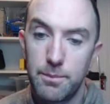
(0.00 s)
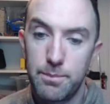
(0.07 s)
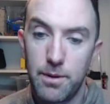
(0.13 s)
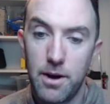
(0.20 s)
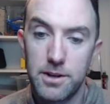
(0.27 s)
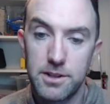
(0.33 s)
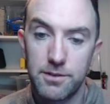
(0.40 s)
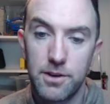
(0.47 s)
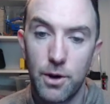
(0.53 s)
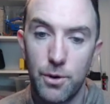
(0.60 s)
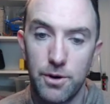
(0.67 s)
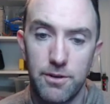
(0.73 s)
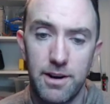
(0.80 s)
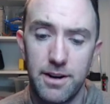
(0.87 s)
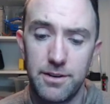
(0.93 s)
blocks of
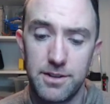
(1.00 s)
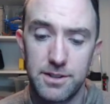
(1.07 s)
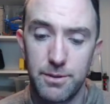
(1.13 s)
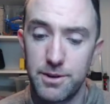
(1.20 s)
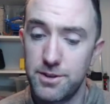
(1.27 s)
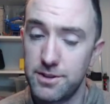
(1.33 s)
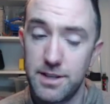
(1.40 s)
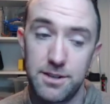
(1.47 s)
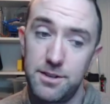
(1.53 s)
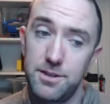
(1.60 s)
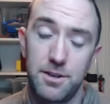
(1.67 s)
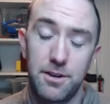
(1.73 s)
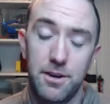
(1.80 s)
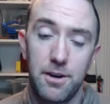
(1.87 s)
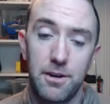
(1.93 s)
code around. So I just had to
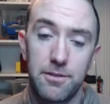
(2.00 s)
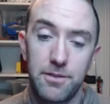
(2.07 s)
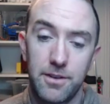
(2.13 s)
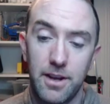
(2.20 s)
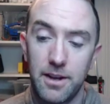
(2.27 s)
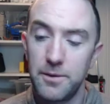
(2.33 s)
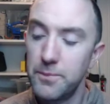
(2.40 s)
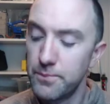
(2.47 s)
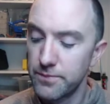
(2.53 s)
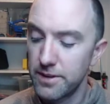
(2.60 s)
turn it off. Okay.